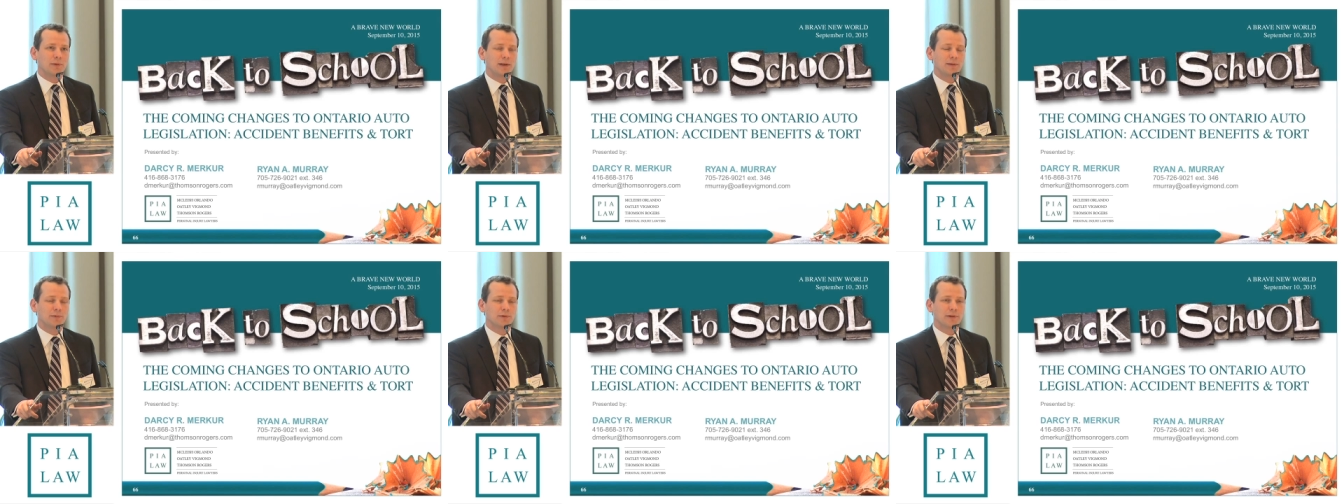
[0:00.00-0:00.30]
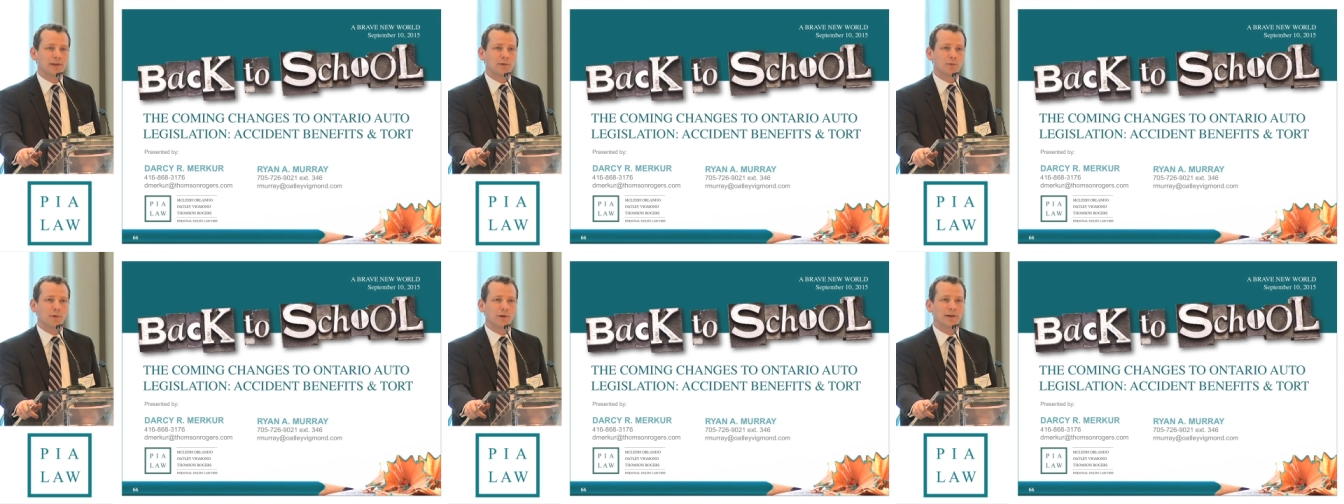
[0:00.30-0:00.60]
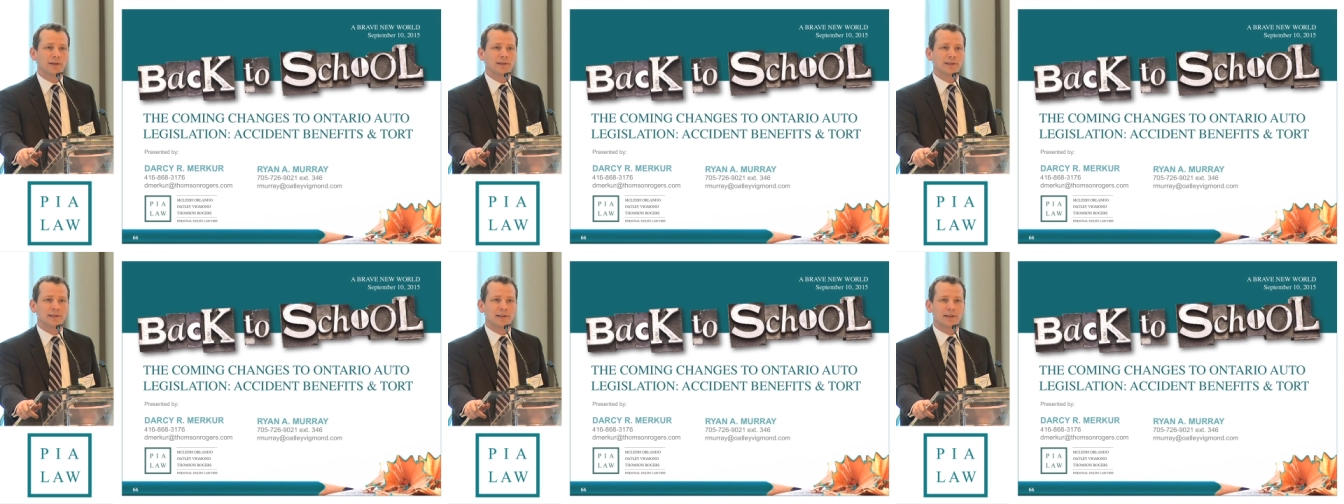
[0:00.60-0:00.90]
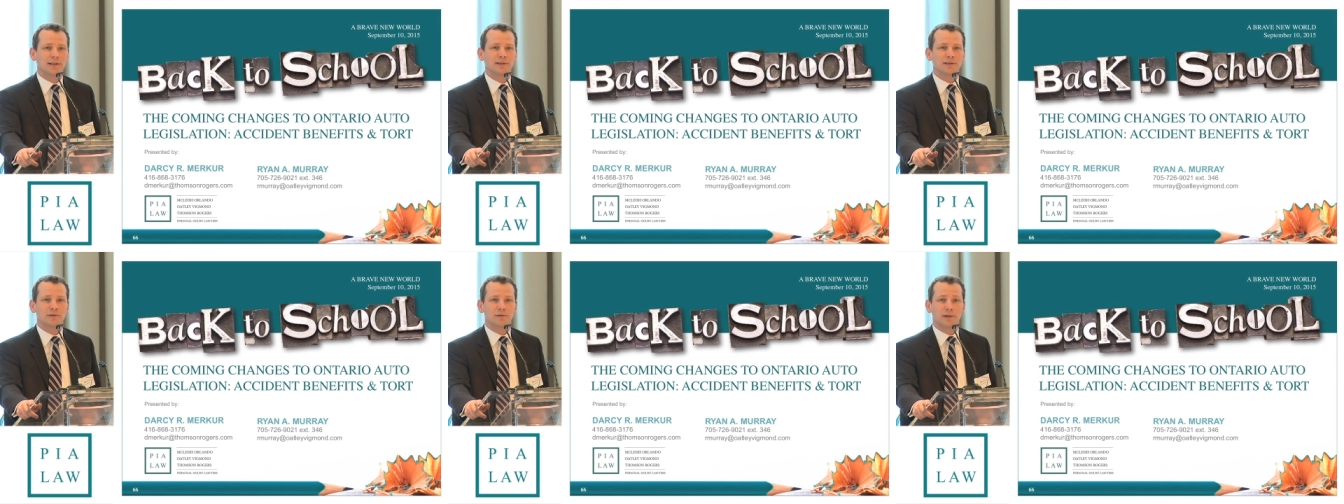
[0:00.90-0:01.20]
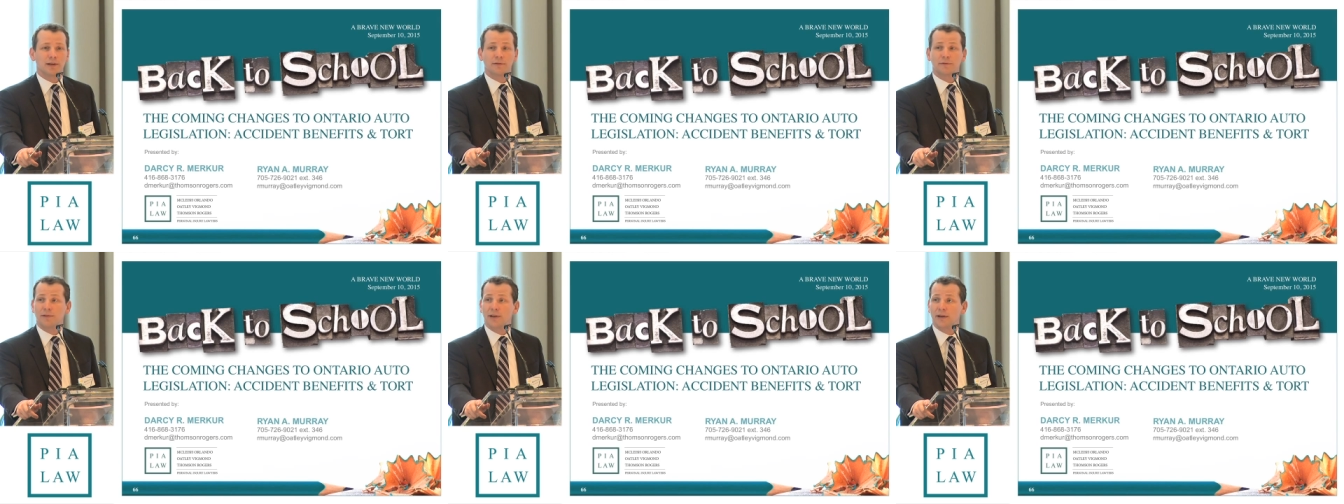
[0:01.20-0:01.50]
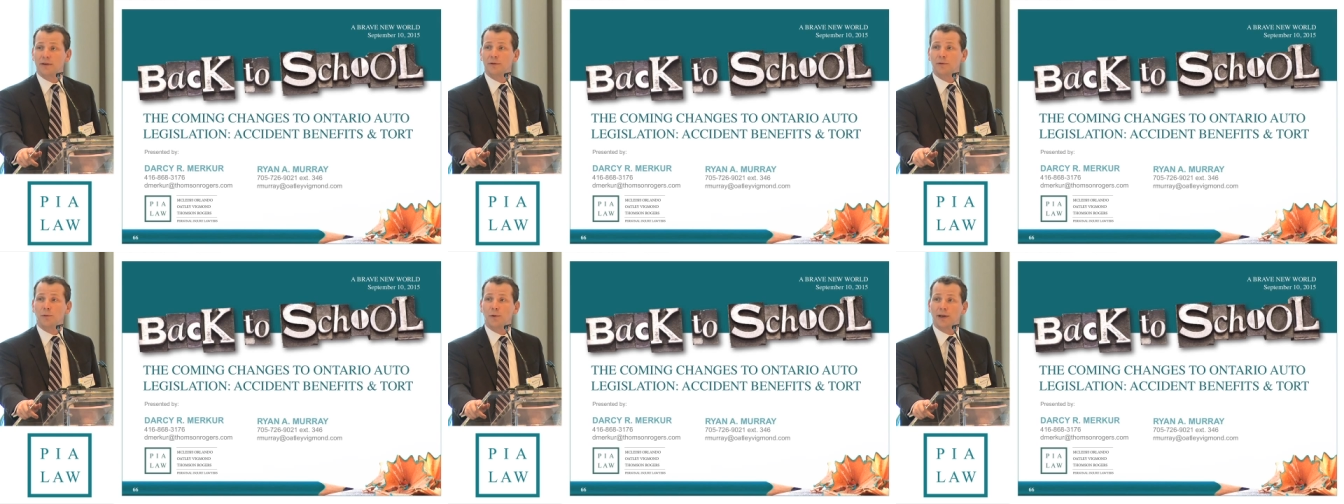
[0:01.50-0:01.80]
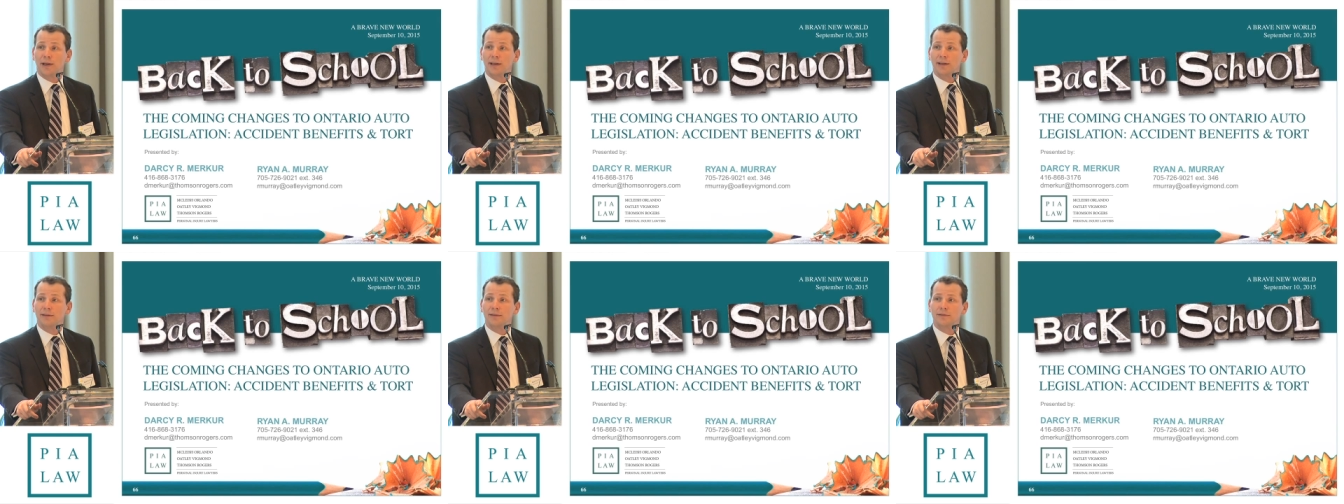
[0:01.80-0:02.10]
people that work in this industry have found a
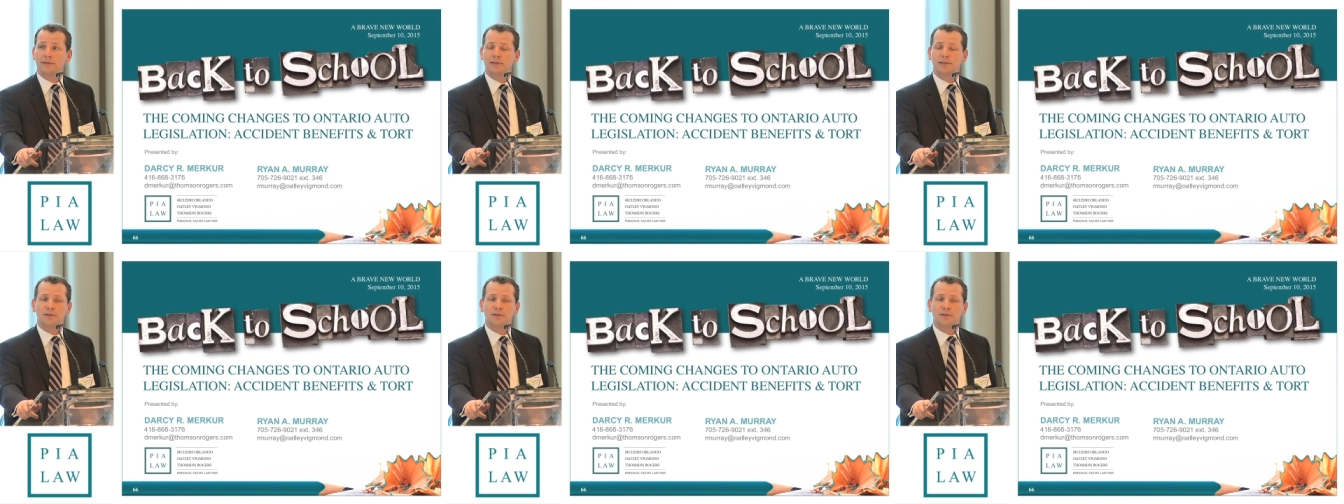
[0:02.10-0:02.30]
way